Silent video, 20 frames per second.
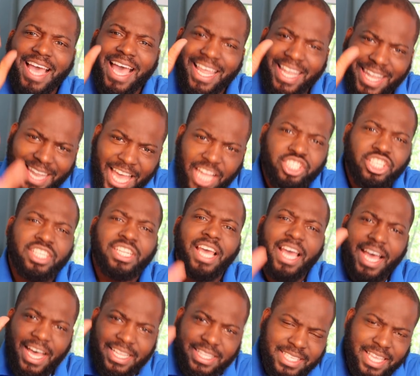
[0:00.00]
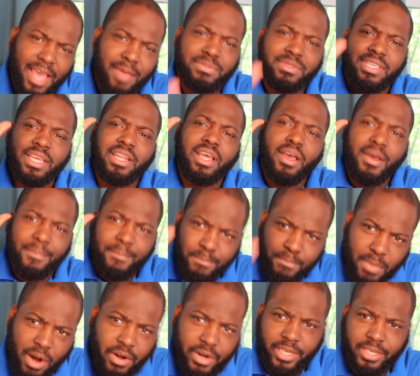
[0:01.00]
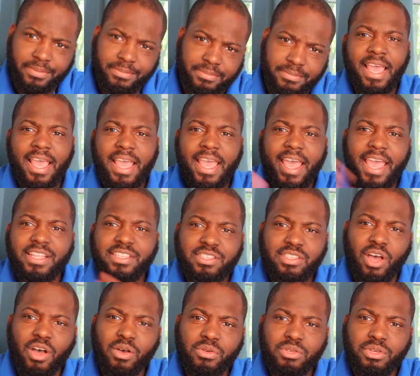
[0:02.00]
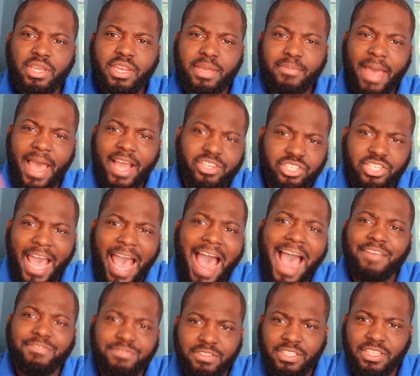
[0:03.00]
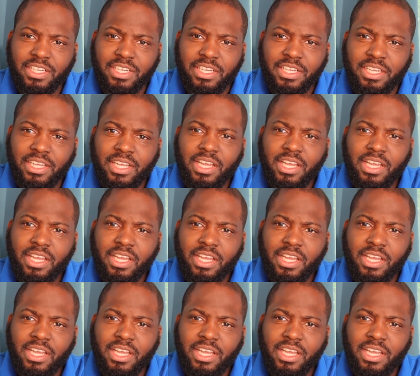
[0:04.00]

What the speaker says: Alleged attempted murder. And so you can imagine after